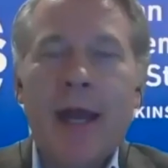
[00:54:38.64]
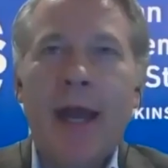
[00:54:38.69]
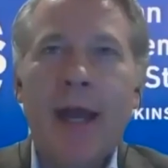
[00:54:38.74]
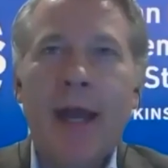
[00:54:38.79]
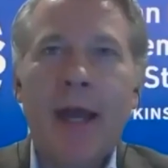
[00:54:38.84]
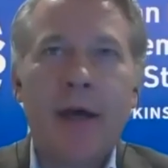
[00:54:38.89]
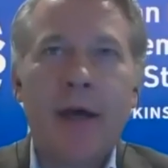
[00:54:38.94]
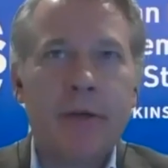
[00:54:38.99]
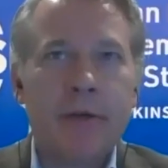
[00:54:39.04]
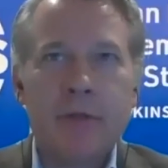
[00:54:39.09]

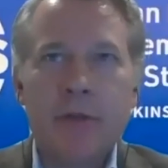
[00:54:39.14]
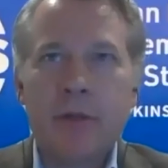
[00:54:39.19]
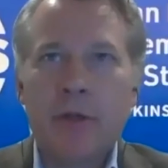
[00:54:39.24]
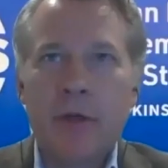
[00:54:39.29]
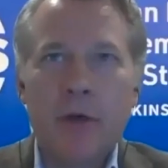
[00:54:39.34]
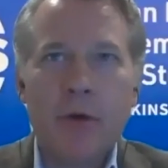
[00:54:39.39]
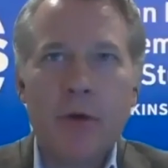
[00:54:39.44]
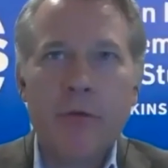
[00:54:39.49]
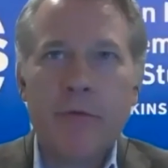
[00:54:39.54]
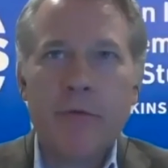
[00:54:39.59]
hand
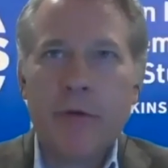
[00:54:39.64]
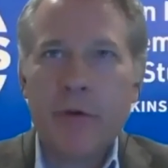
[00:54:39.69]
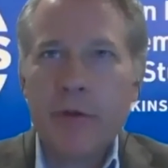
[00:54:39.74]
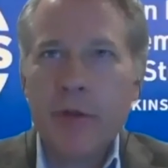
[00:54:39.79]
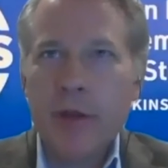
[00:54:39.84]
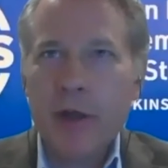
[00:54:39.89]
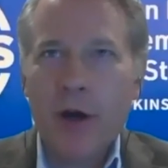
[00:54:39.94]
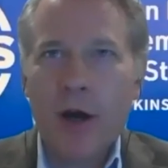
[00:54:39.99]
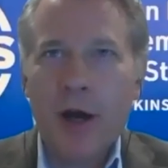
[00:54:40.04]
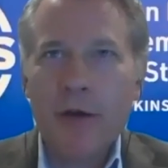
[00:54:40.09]

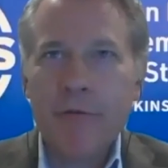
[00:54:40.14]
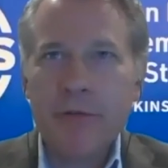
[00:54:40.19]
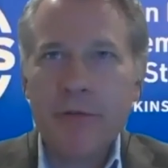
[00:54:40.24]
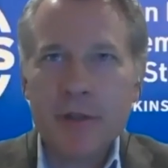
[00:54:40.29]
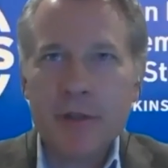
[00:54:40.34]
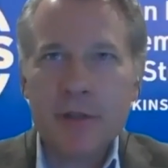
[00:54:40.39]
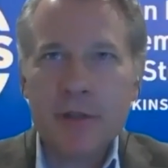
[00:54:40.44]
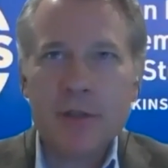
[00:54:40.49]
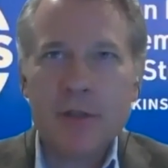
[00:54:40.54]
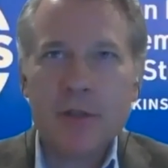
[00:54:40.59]
over the
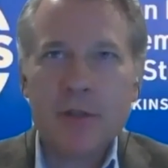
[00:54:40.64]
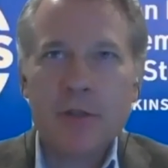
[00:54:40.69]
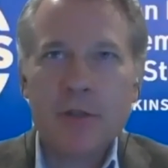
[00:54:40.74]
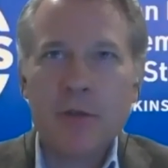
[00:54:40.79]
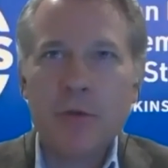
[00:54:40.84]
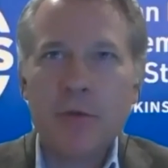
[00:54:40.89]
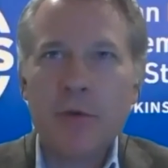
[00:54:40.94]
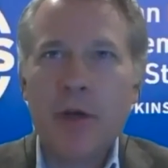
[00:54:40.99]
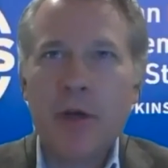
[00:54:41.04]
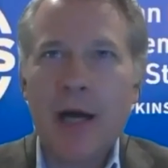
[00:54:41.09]
office
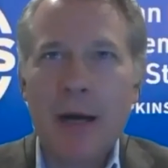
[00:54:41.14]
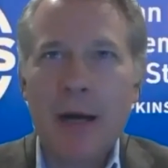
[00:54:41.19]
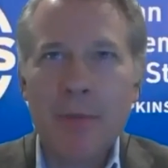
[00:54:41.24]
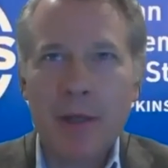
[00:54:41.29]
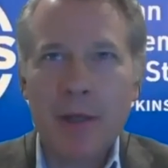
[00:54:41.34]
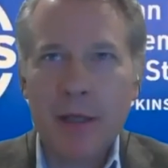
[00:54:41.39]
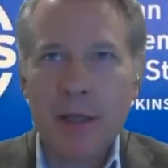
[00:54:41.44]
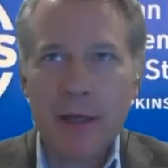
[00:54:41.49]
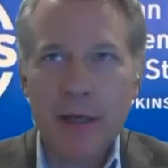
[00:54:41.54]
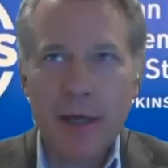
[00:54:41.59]
to
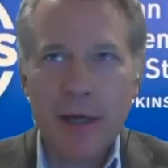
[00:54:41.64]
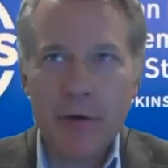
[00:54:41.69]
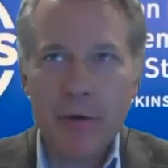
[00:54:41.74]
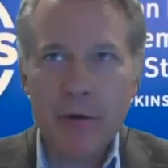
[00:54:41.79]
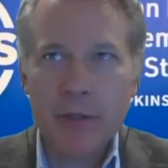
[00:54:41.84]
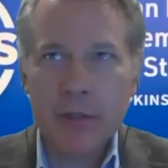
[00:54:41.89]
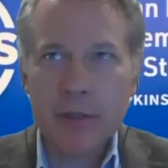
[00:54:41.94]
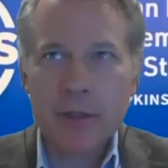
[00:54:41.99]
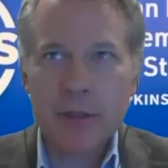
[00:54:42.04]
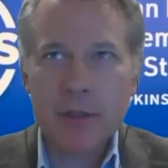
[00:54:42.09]
Kamala
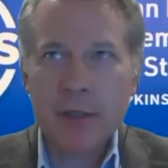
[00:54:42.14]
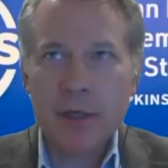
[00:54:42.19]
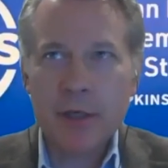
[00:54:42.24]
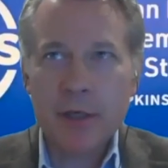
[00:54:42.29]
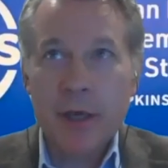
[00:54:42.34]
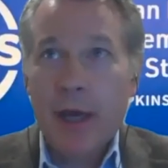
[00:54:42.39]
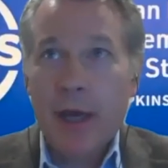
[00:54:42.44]
Harris,